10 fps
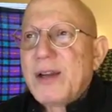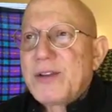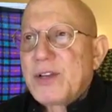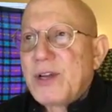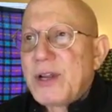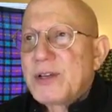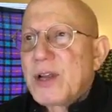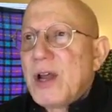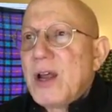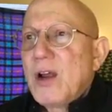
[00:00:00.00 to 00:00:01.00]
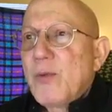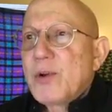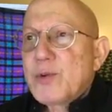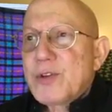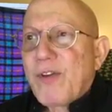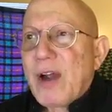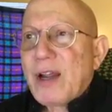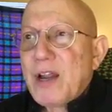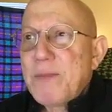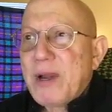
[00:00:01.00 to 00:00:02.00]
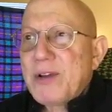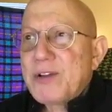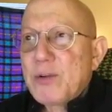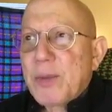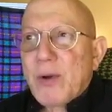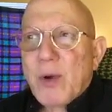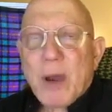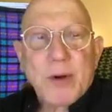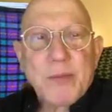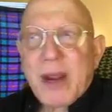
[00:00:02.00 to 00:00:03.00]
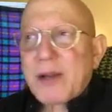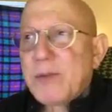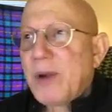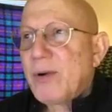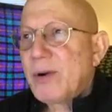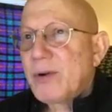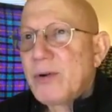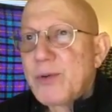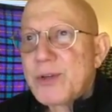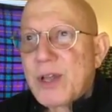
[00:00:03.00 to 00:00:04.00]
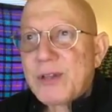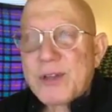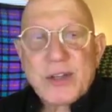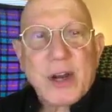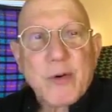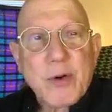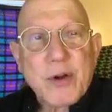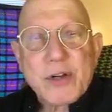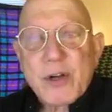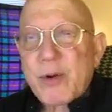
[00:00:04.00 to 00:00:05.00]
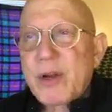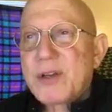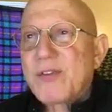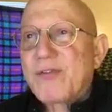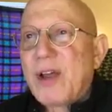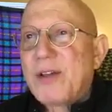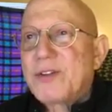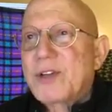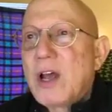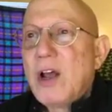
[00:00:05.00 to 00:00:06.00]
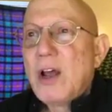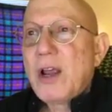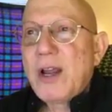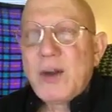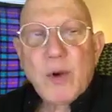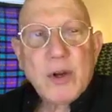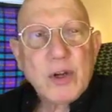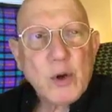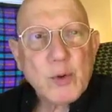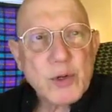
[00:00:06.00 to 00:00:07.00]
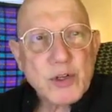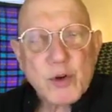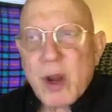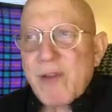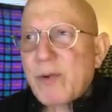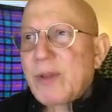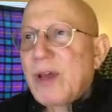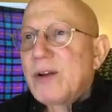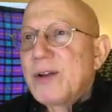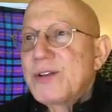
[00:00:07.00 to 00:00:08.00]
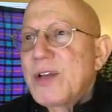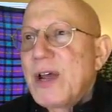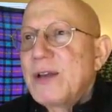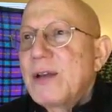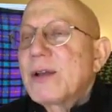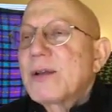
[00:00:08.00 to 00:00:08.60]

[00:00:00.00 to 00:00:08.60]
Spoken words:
incident, which was finally admitted to by Robert McNamara, who was then the Secretary of Defense. He didn't want to go to his grave with that on his head.